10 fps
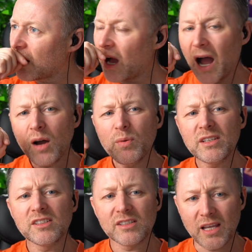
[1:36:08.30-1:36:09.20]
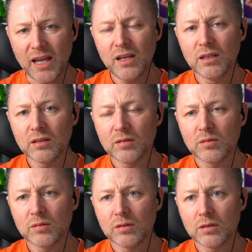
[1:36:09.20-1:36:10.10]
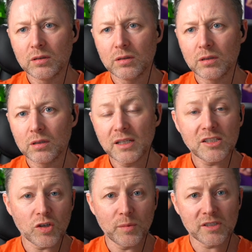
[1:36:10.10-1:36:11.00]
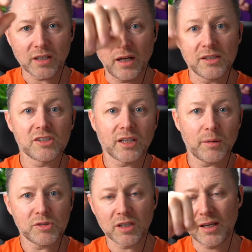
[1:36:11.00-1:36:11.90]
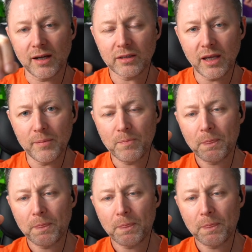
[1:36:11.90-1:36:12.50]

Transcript: I would say, this is almost like that inscription card game,